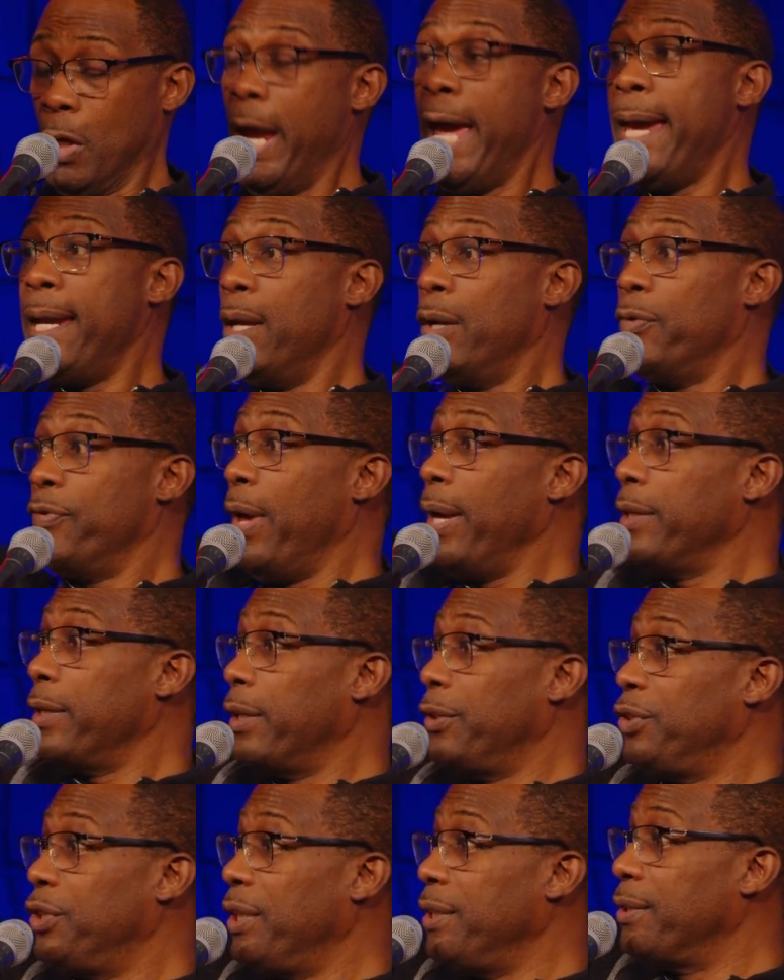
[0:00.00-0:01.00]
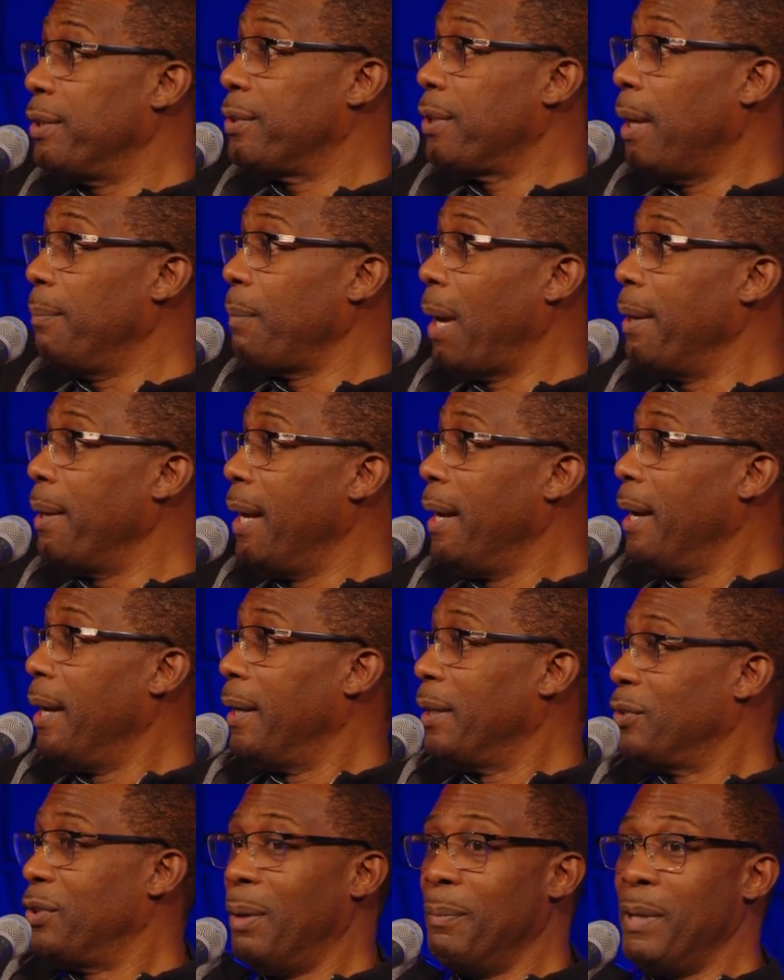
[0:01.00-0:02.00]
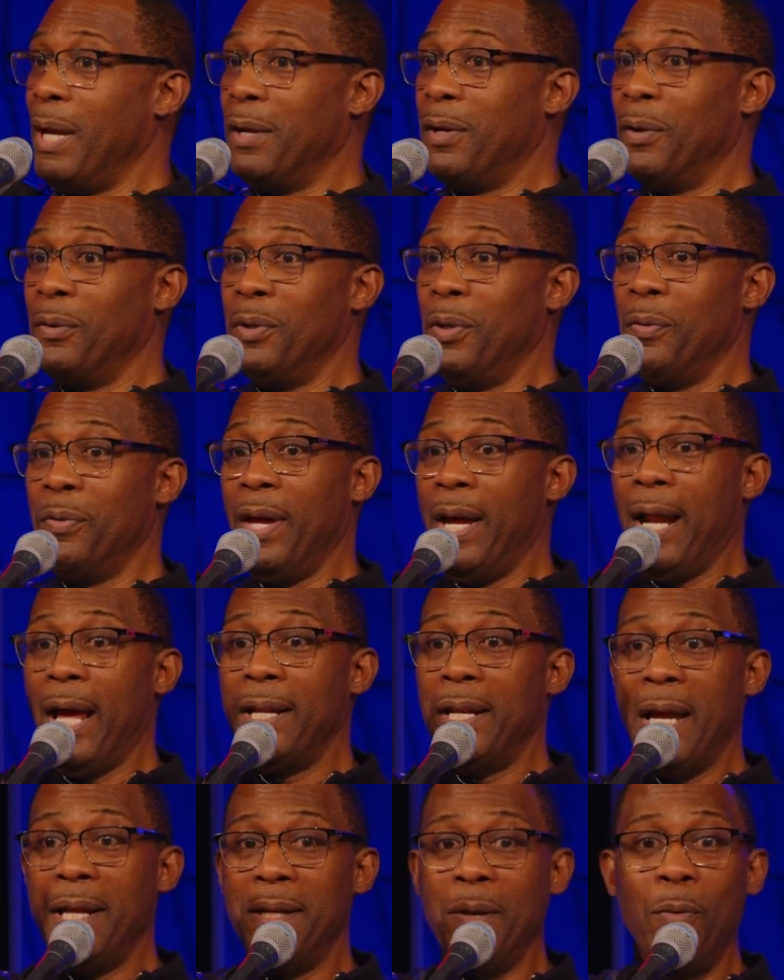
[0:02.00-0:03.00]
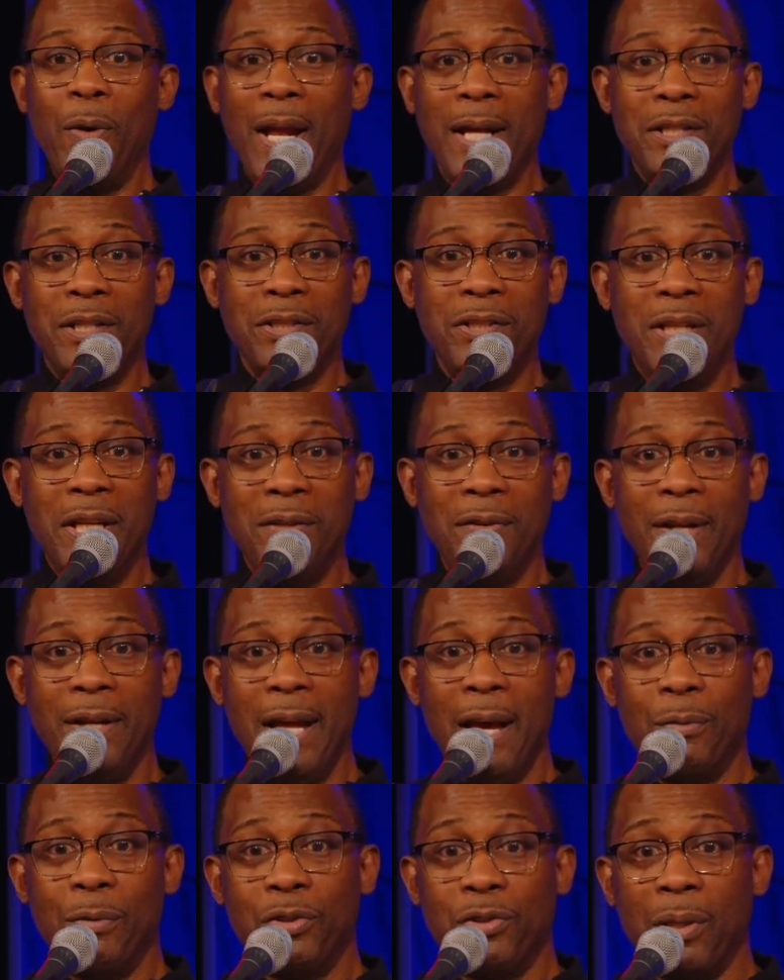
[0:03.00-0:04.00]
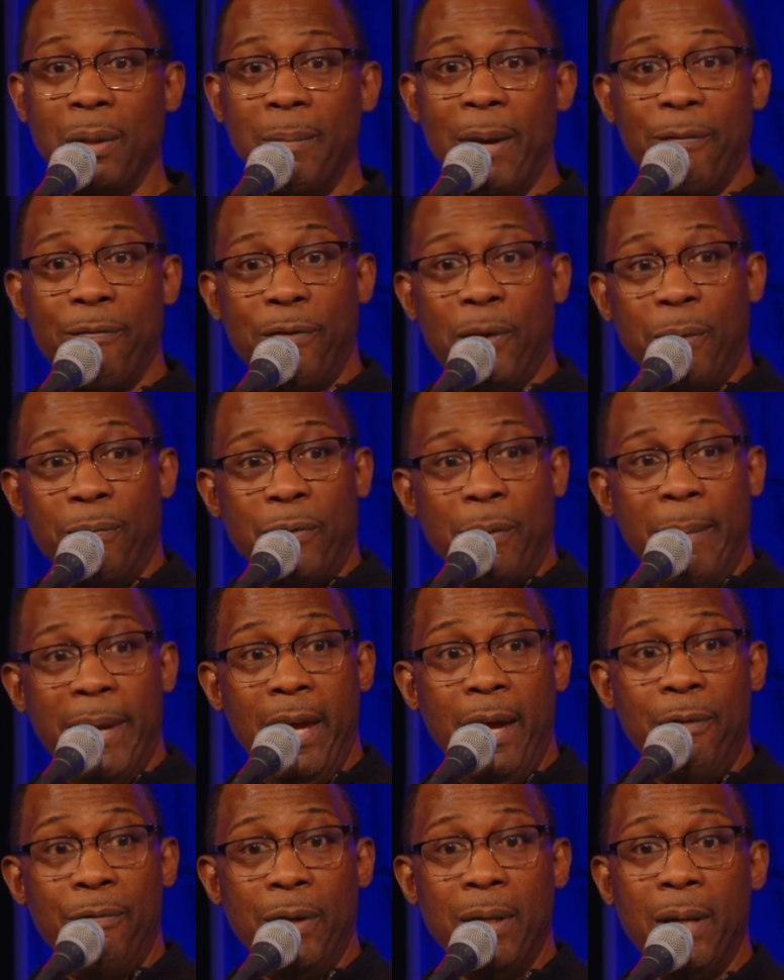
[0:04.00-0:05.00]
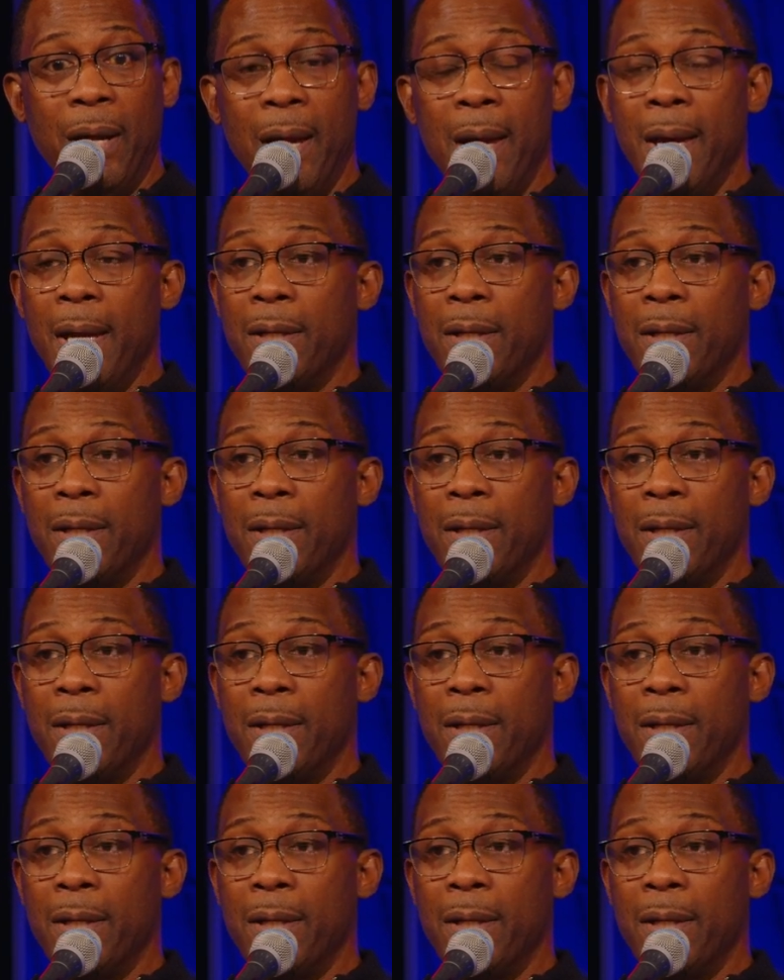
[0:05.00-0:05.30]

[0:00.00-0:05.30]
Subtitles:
Hey, thank you, Jesus. Some of y'all don't know that. What I just did, that was something I felt from heaven.